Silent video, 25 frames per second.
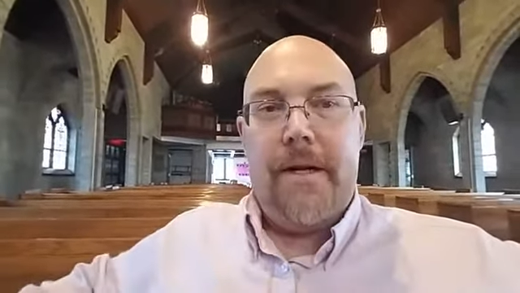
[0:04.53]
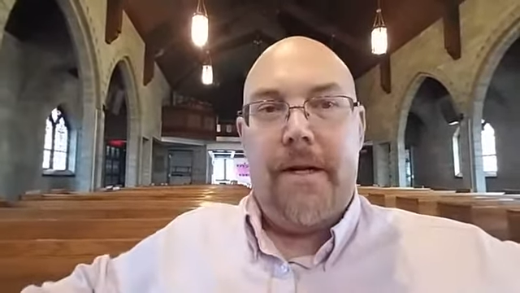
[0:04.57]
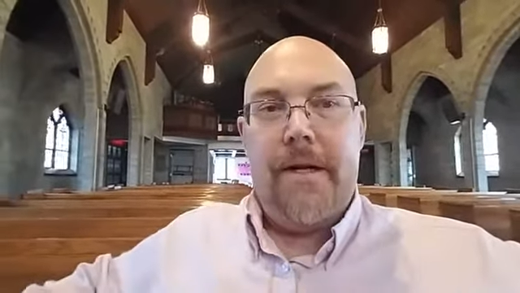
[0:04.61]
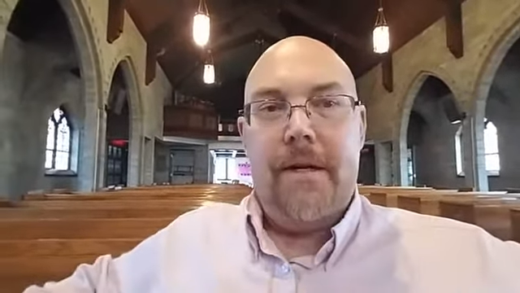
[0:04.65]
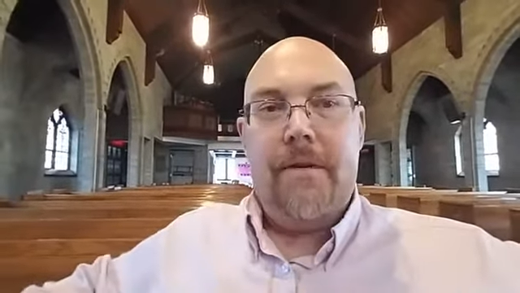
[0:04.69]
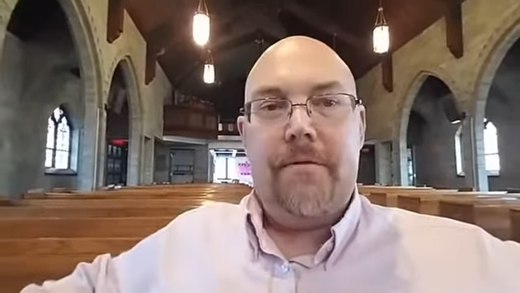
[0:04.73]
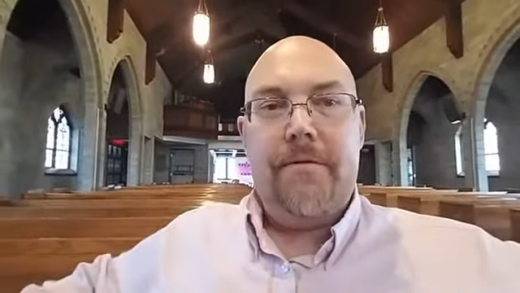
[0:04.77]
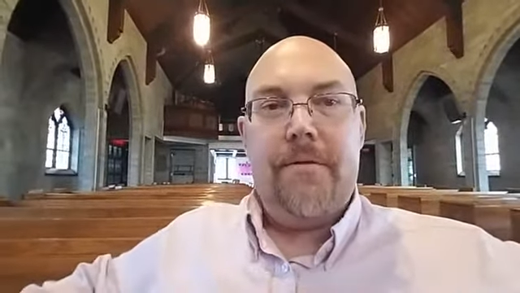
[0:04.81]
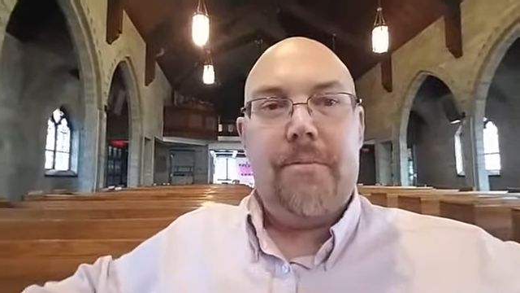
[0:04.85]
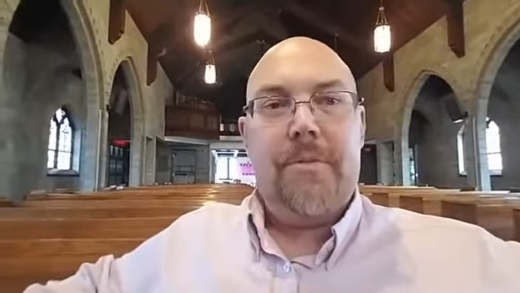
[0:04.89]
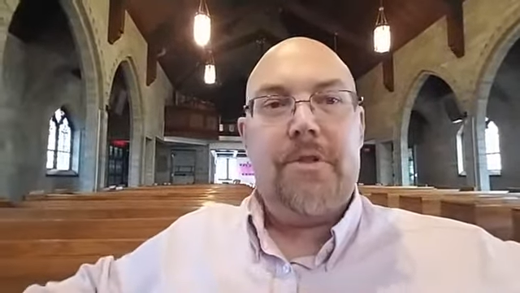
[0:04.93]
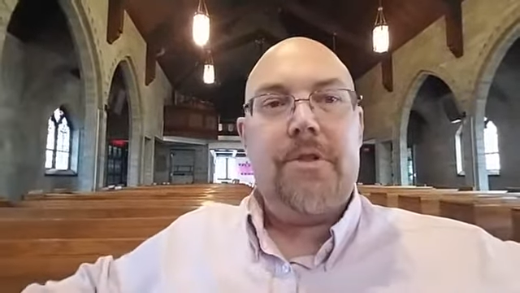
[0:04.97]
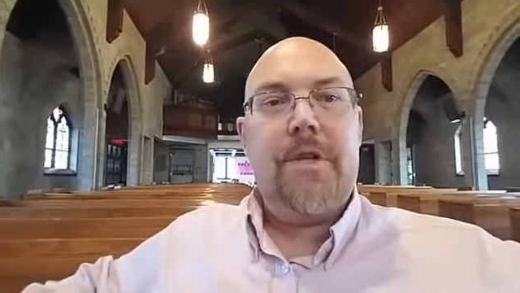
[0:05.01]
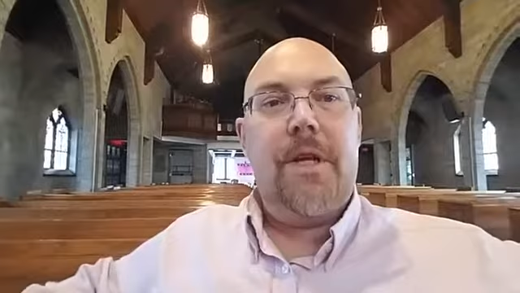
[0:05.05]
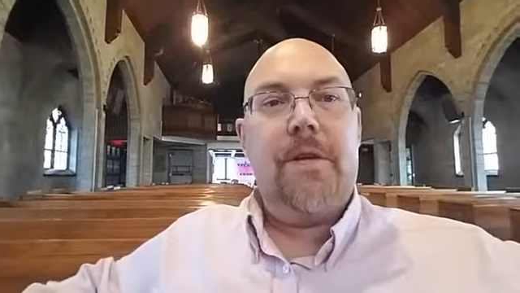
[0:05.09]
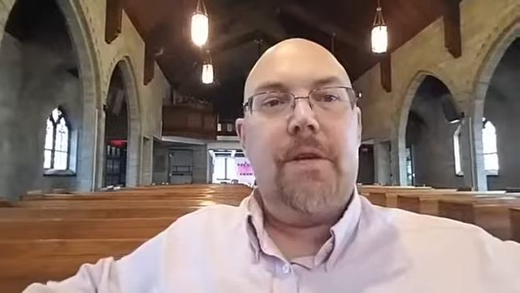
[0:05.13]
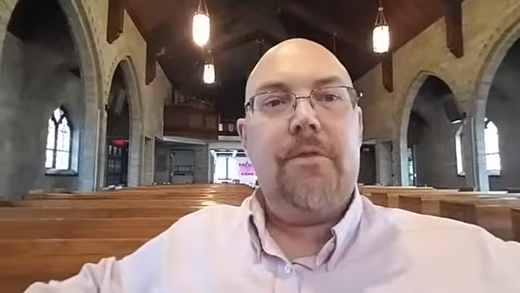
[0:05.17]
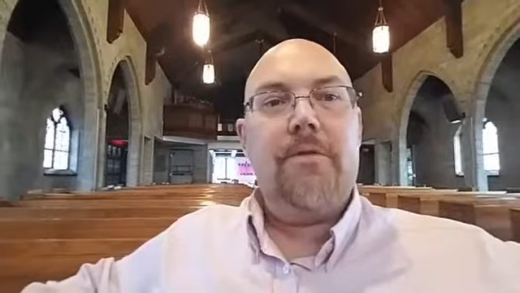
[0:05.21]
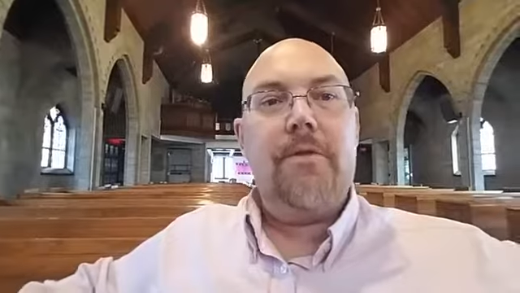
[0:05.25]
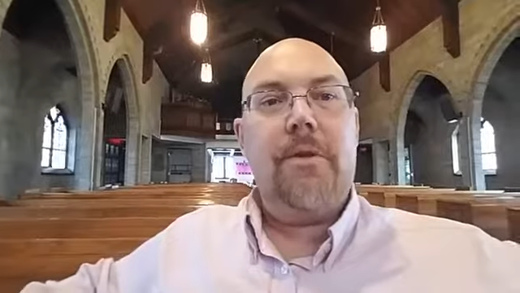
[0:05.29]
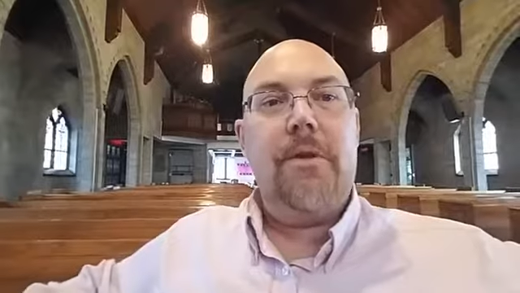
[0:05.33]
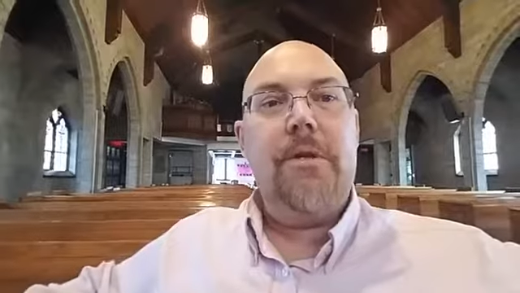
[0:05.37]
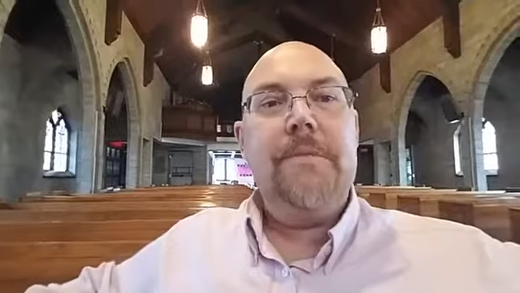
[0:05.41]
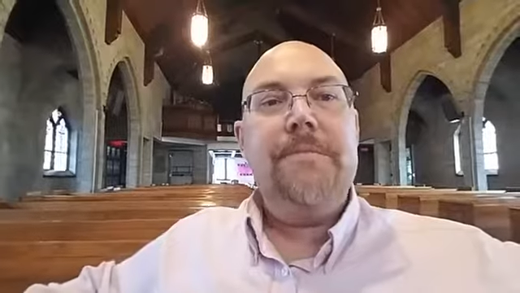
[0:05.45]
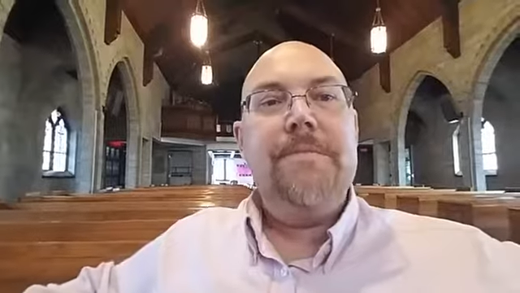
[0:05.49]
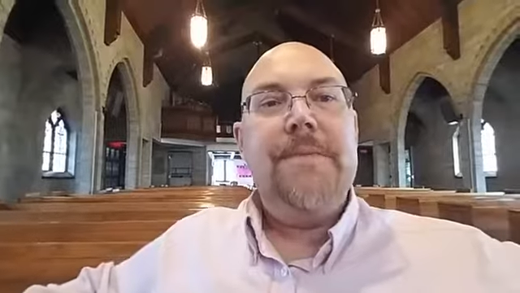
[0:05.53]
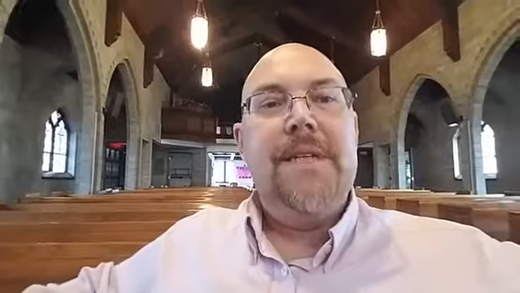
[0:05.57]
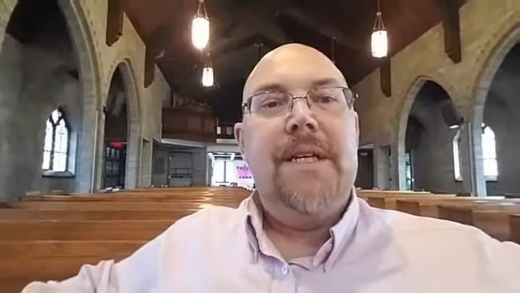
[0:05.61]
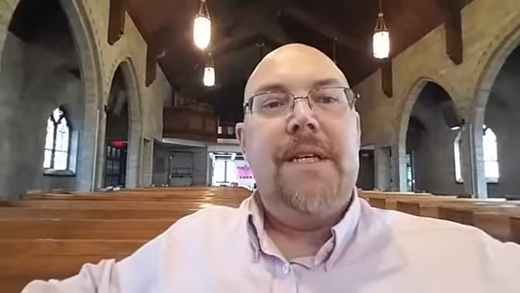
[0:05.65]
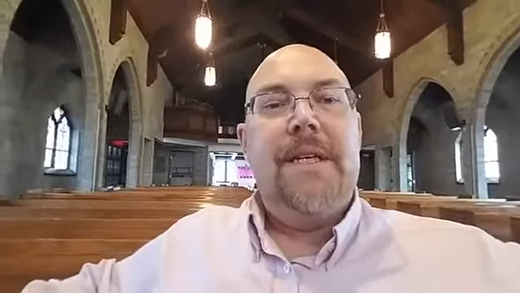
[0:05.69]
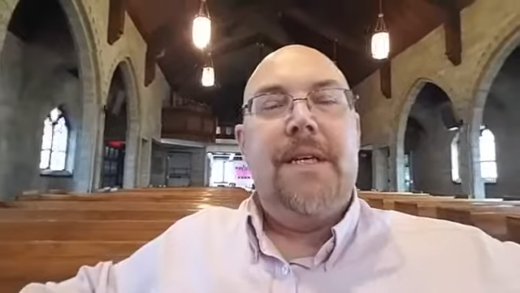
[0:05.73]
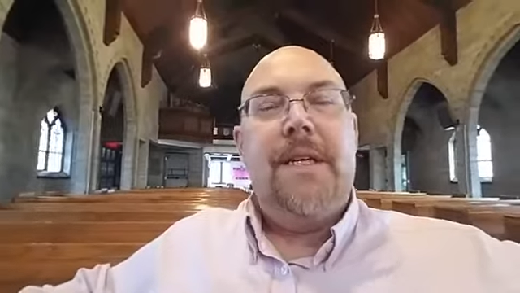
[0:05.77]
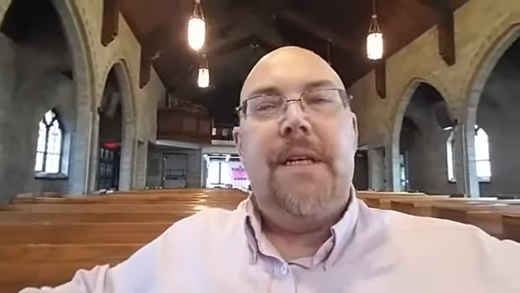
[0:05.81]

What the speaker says: here from Central,